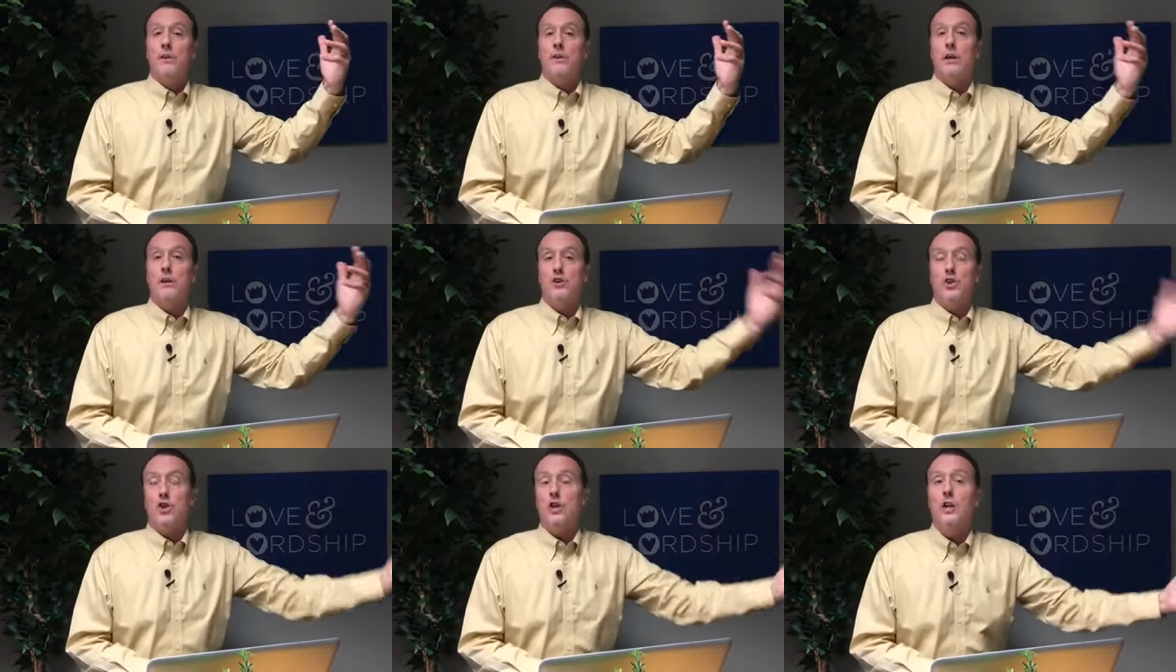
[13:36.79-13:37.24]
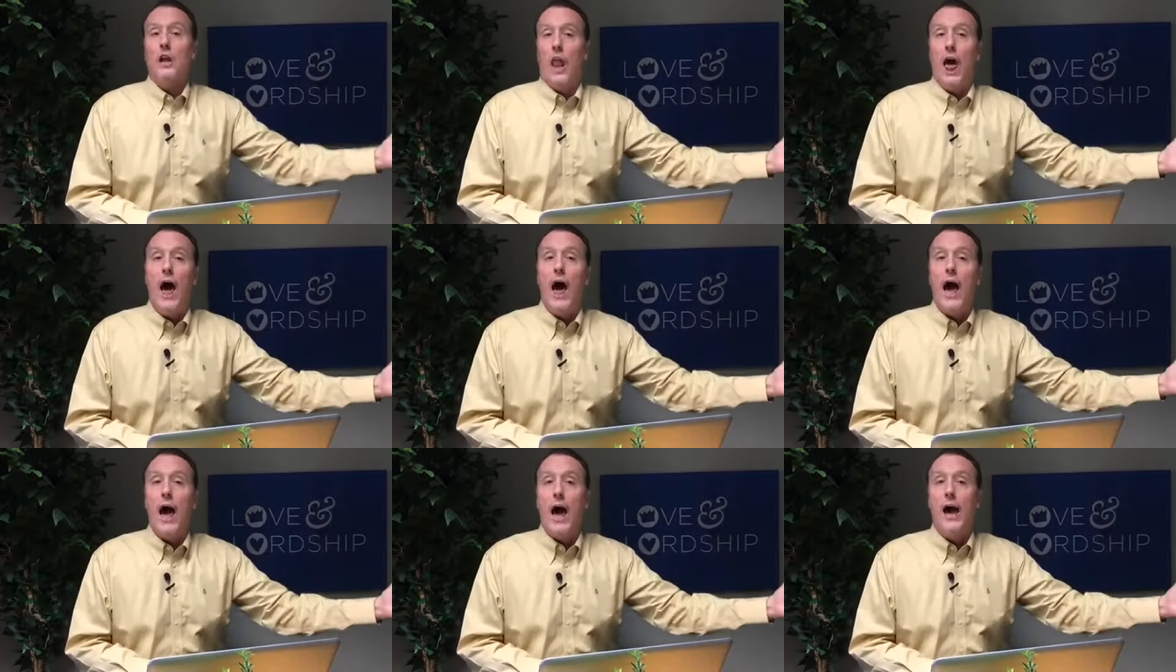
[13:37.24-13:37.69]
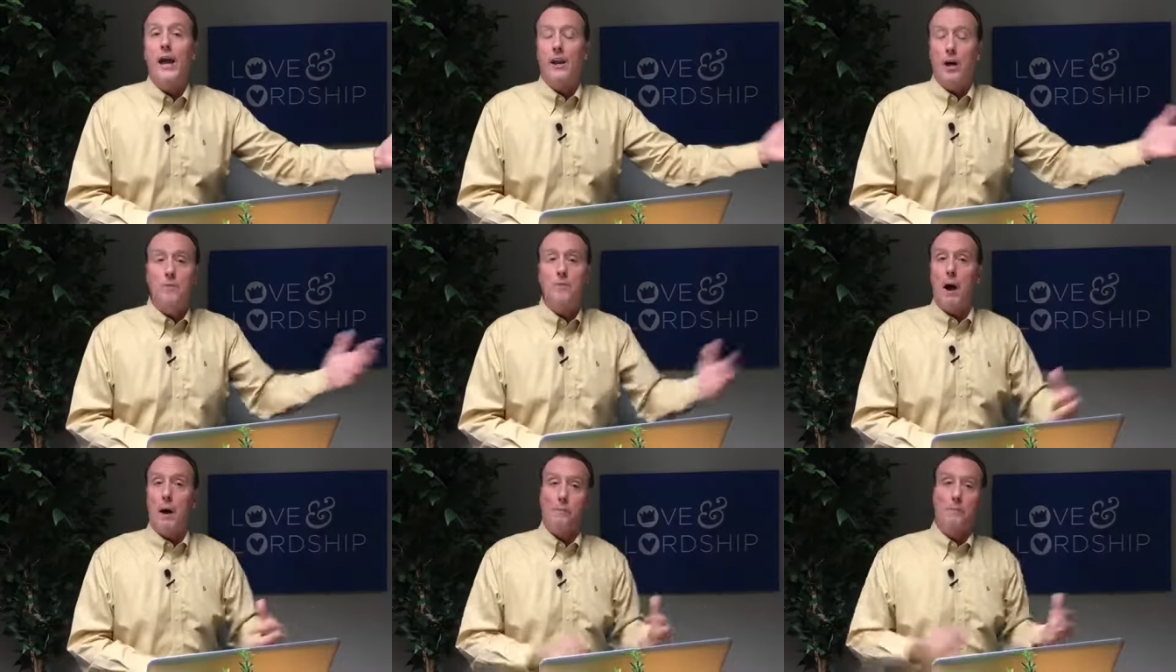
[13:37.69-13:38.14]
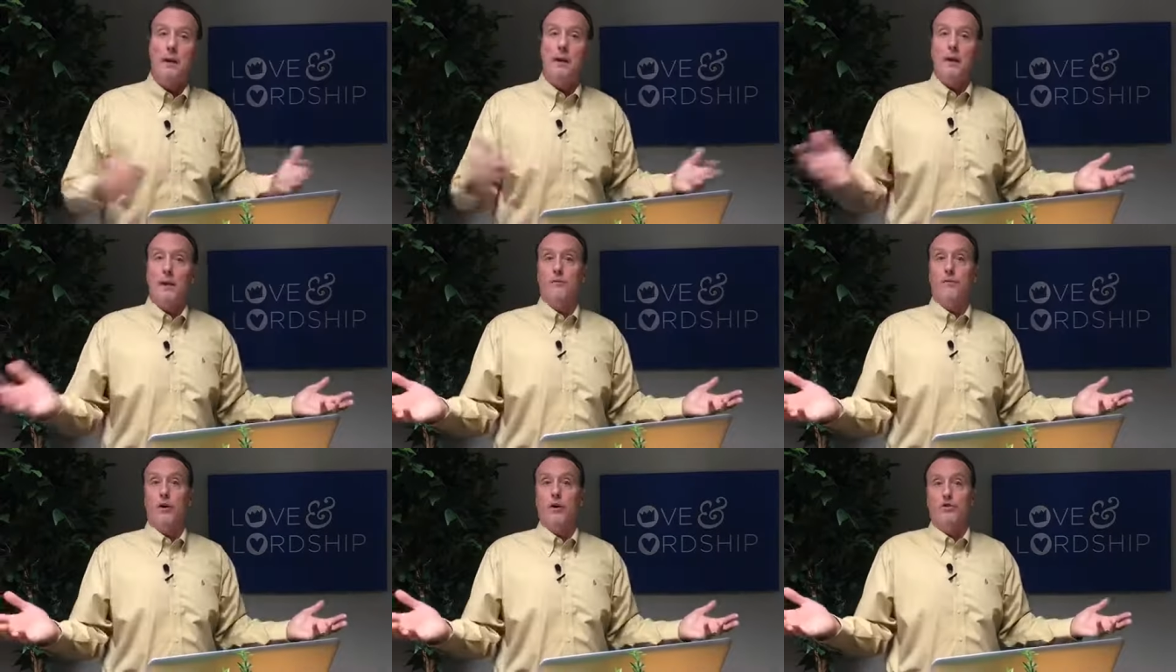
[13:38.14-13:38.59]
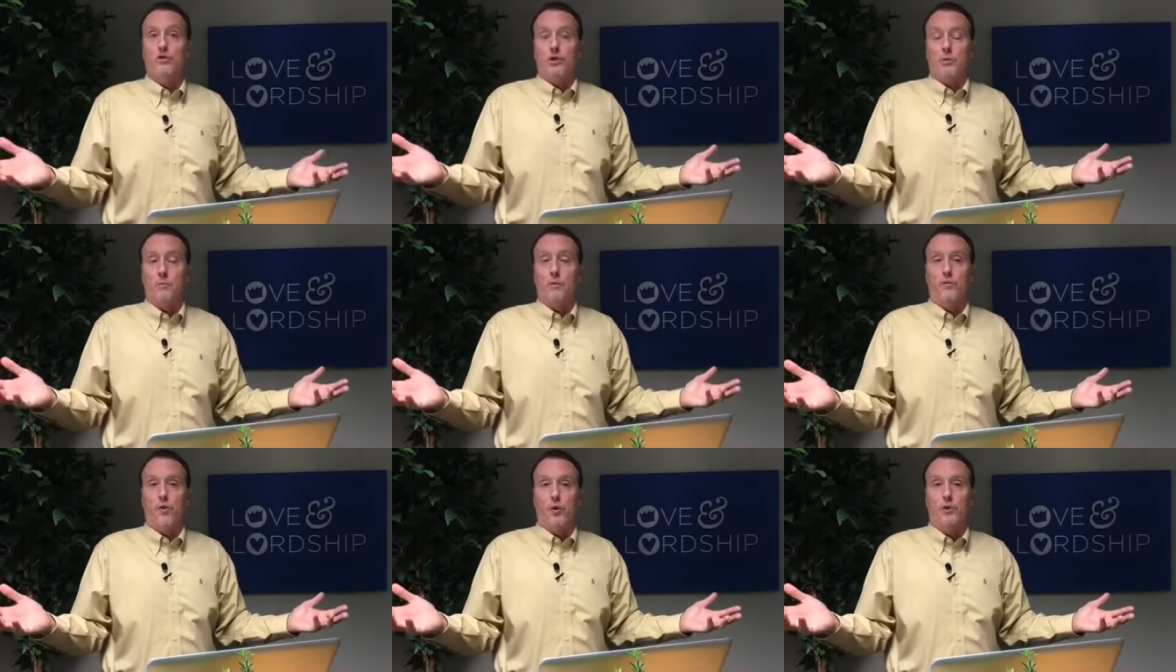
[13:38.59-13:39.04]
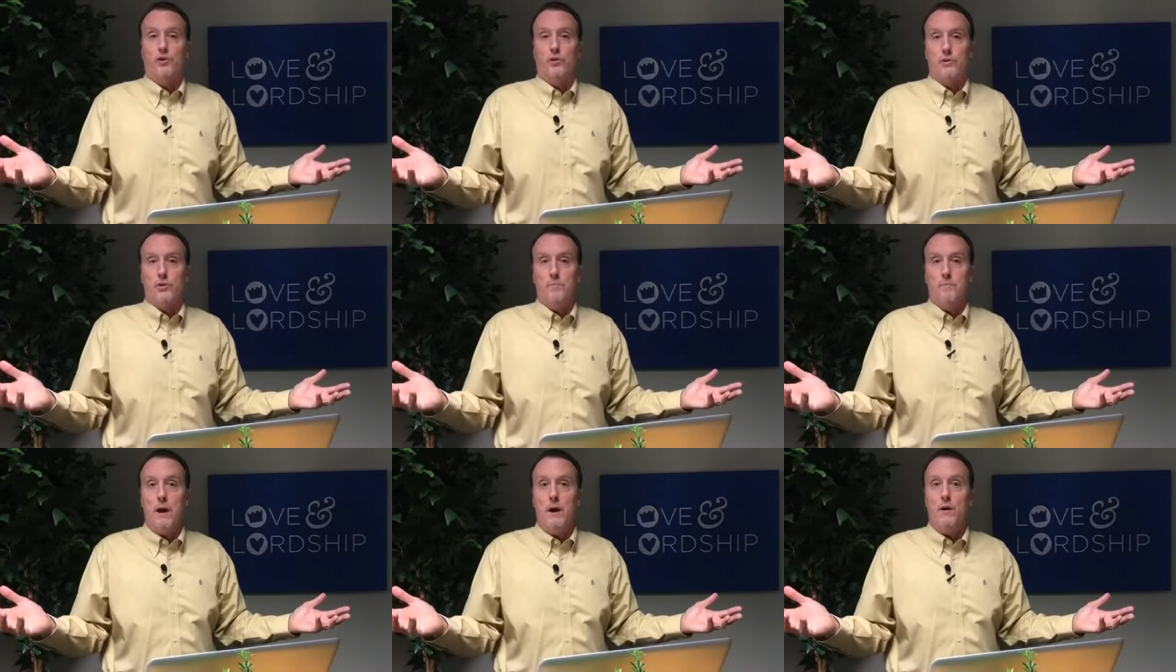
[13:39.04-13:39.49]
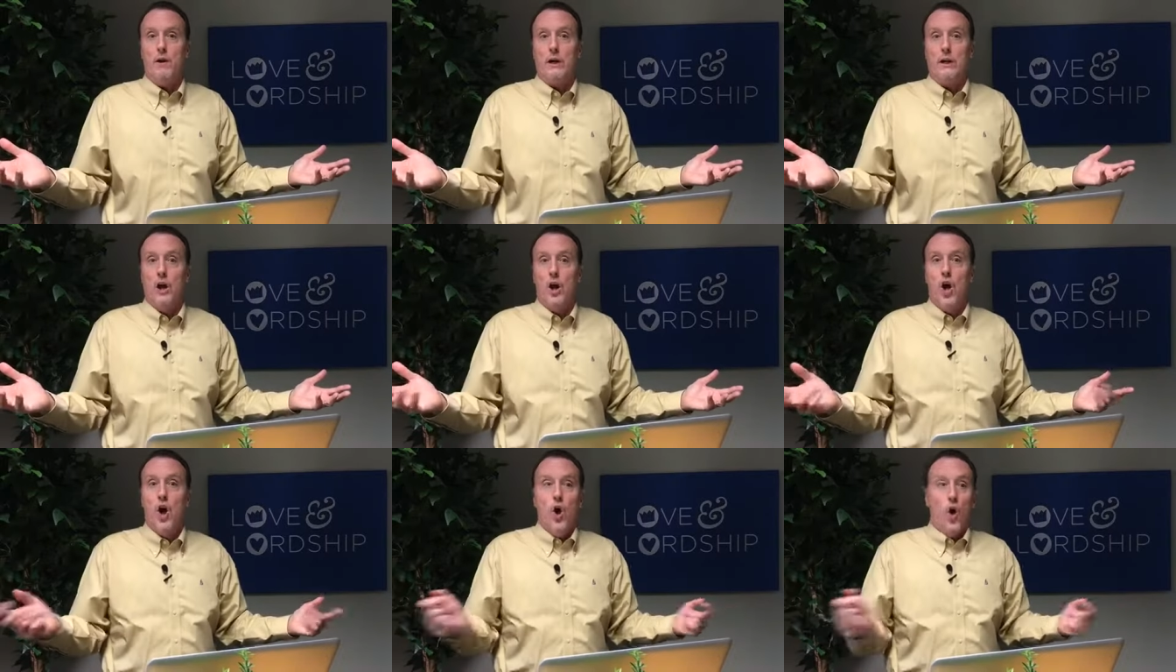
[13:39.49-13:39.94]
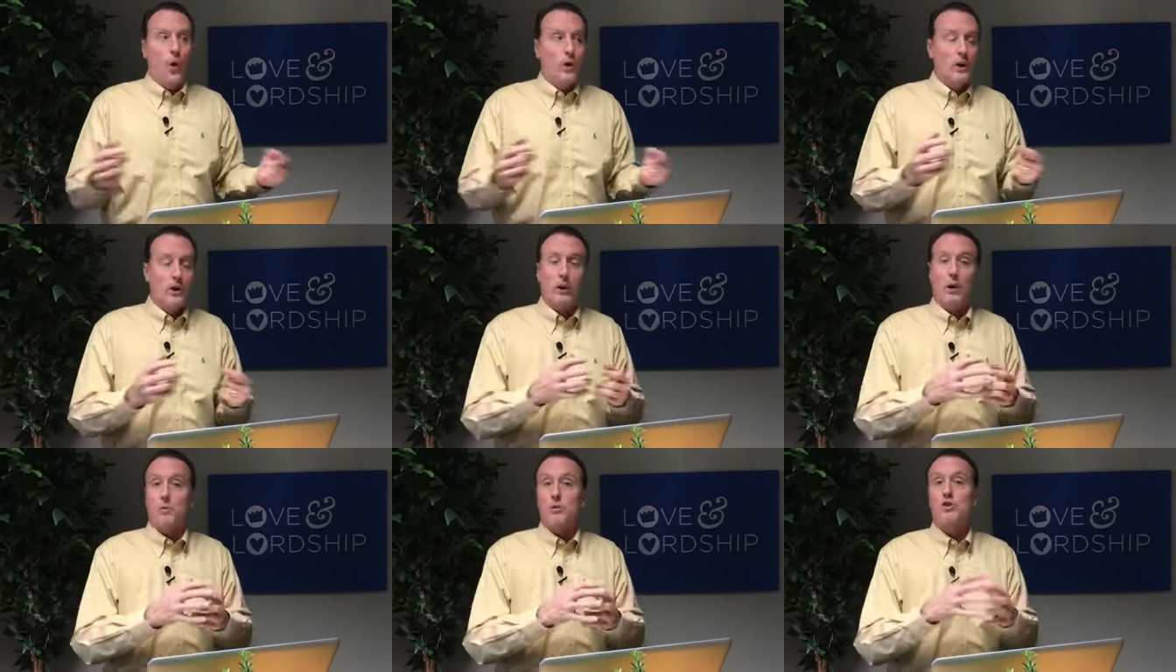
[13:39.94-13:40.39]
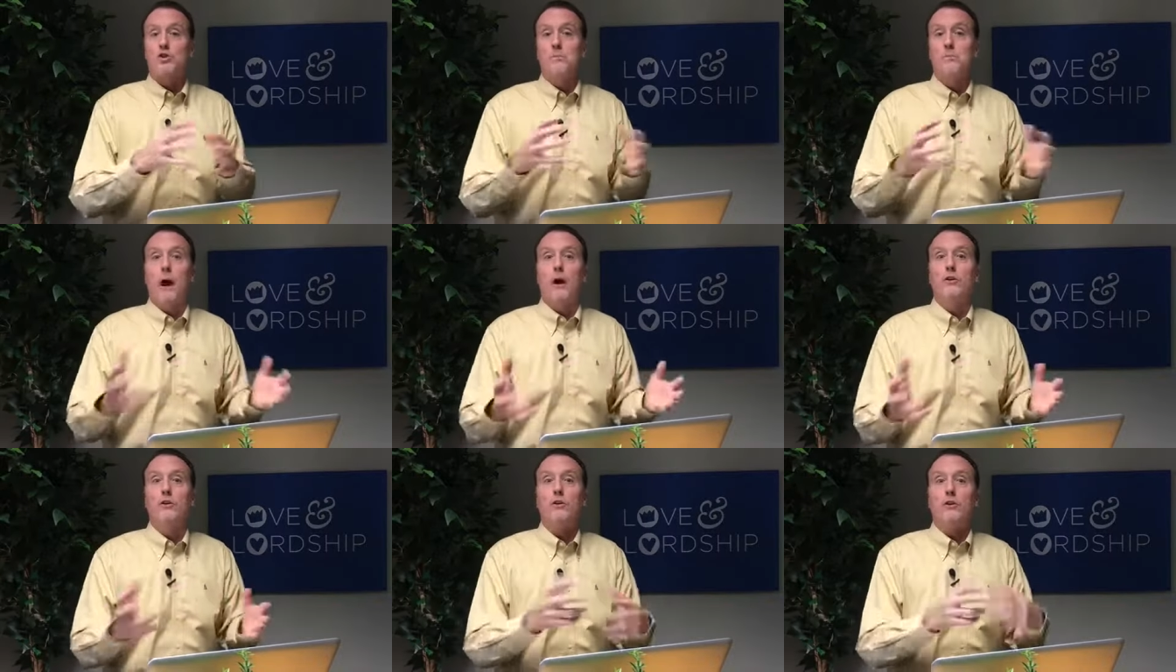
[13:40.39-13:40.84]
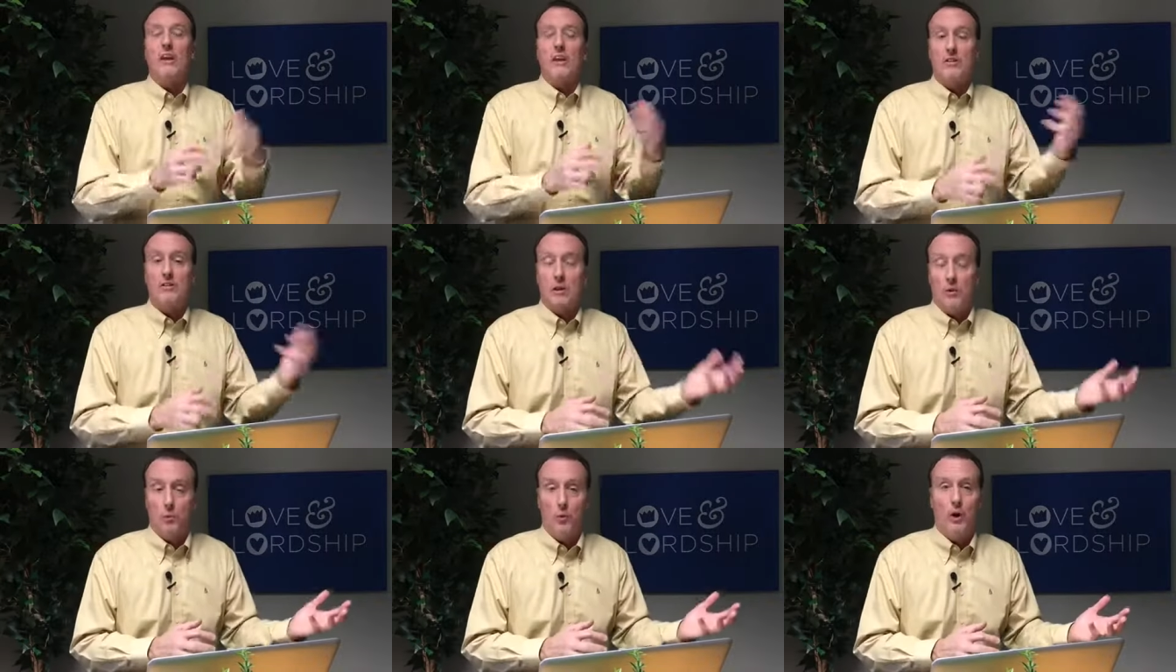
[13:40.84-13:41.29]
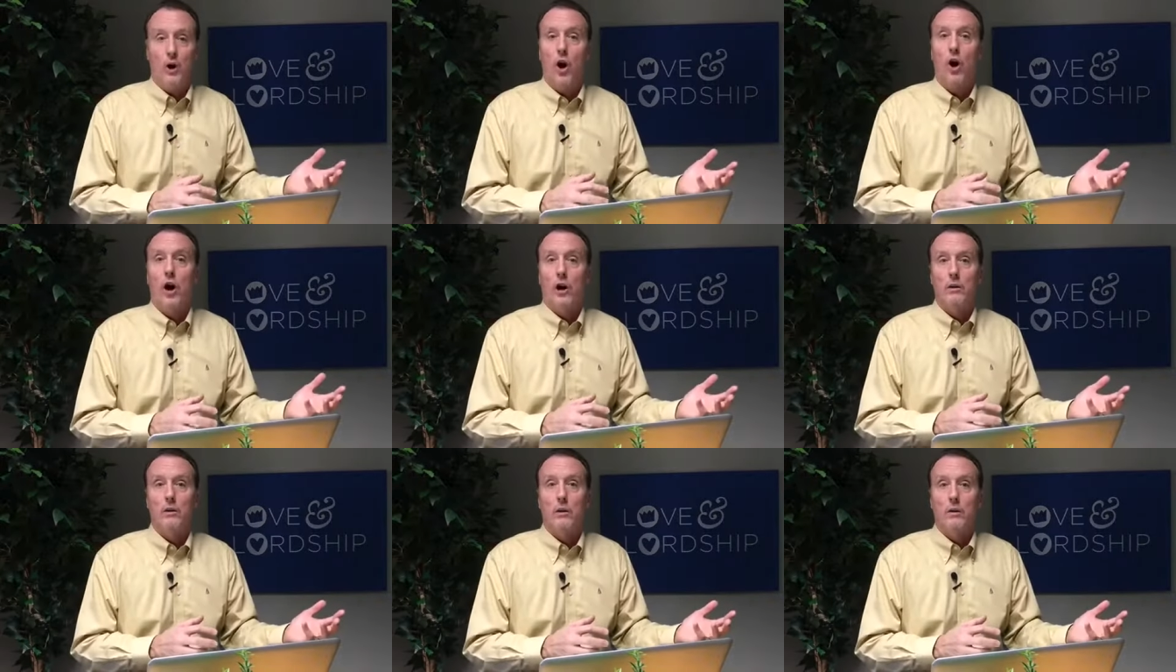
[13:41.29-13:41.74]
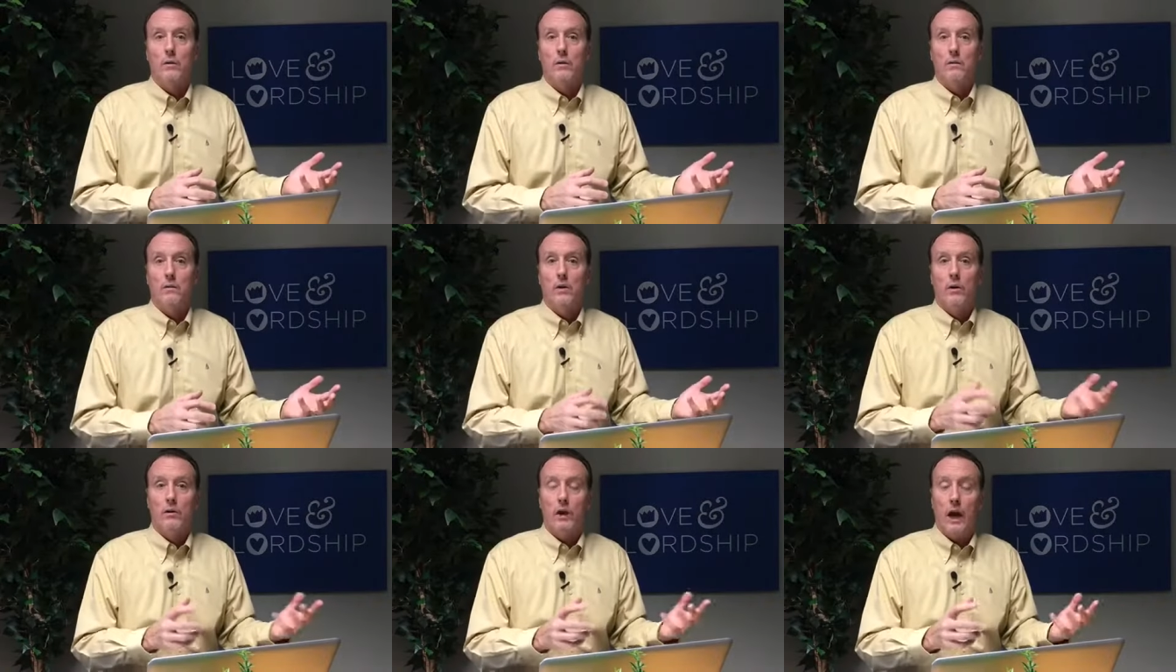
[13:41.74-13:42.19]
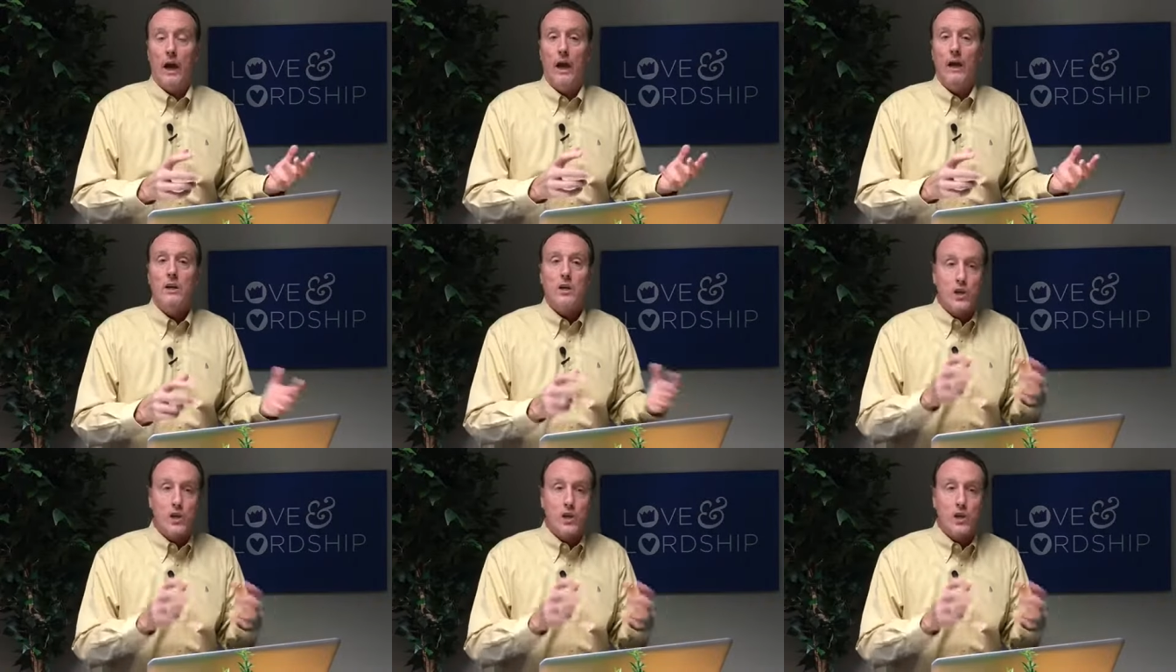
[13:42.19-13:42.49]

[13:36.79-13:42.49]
that she lied about being a virgin before she was married, or that there were some other things that went on, okay?